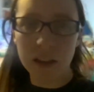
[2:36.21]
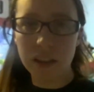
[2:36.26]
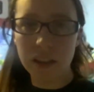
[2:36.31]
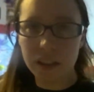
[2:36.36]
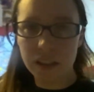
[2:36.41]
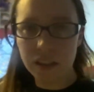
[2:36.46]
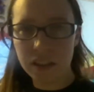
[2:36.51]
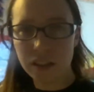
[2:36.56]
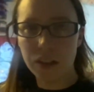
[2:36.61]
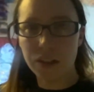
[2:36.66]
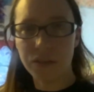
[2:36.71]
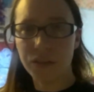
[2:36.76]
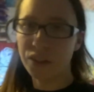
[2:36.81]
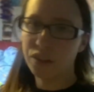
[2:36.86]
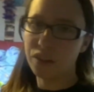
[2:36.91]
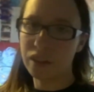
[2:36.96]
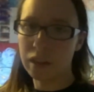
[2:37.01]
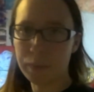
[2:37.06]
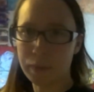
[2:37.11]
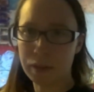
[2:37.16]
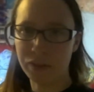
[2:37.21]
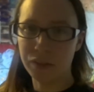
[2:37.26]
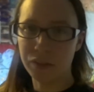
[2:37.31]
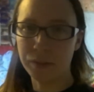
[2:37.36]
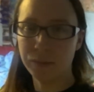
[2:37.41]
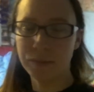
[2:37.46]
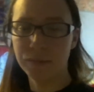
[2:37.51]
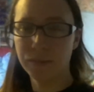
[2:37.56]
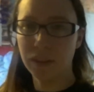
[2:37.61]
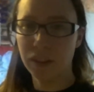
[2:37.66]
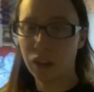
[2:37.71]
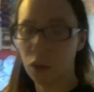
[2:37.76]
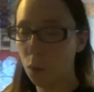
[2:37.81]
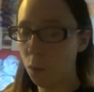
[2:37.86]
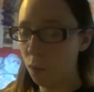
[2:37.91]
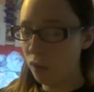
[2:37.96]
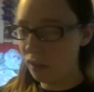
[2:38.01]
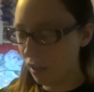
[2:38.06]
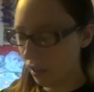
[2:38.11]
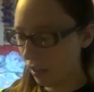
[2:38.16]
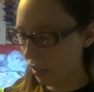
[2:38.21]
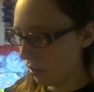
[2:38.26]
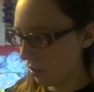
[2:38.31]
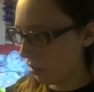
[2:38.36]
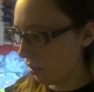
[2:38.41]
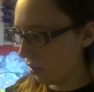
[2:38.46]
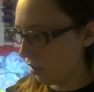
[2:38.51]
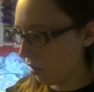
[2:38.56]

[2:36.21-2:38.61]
Still feels like a big room, like it always has.